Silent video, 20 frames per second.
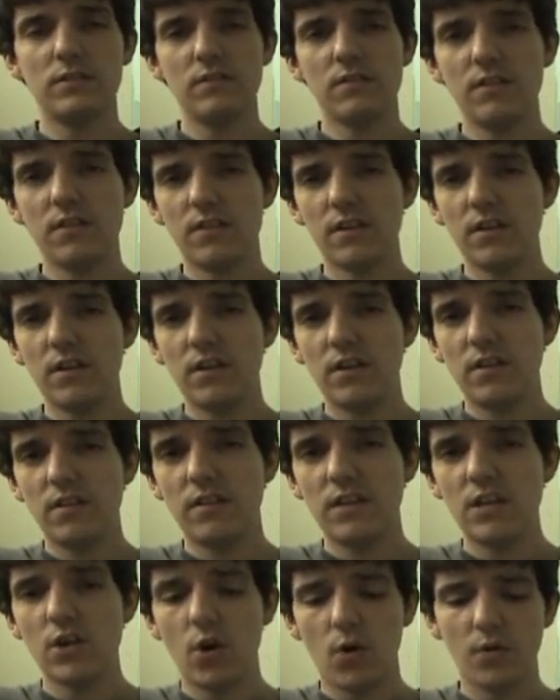
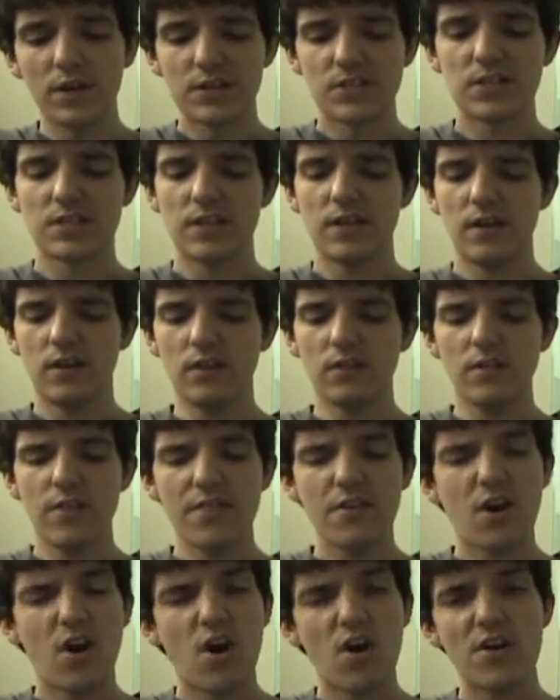the OSL,
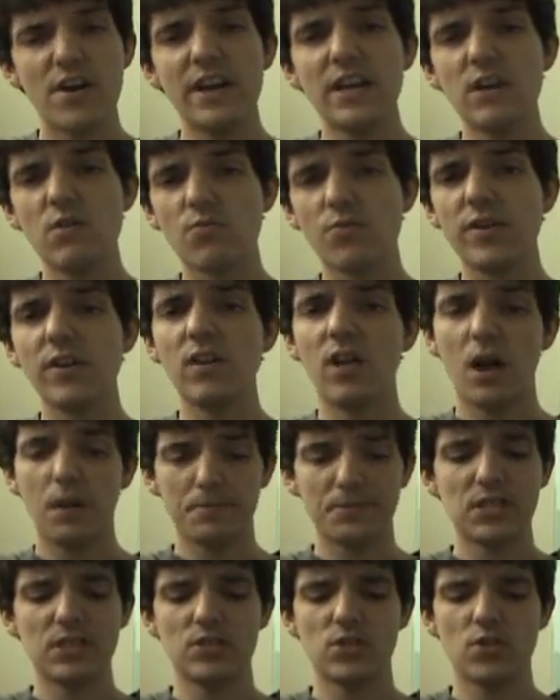there aren't any real
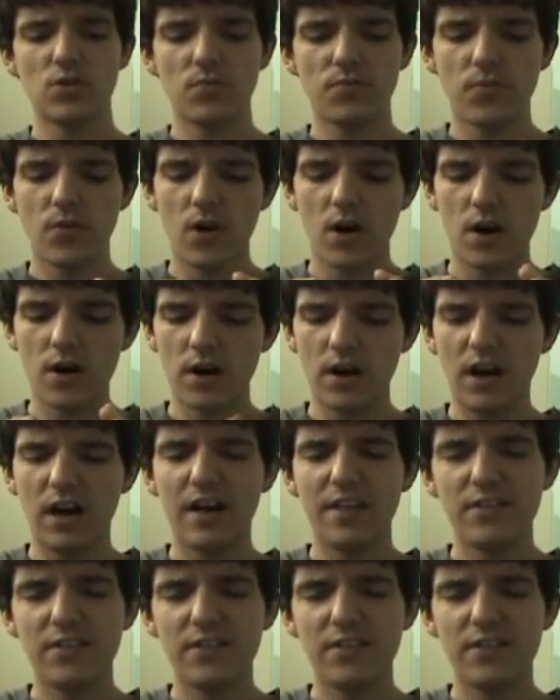upsets so far.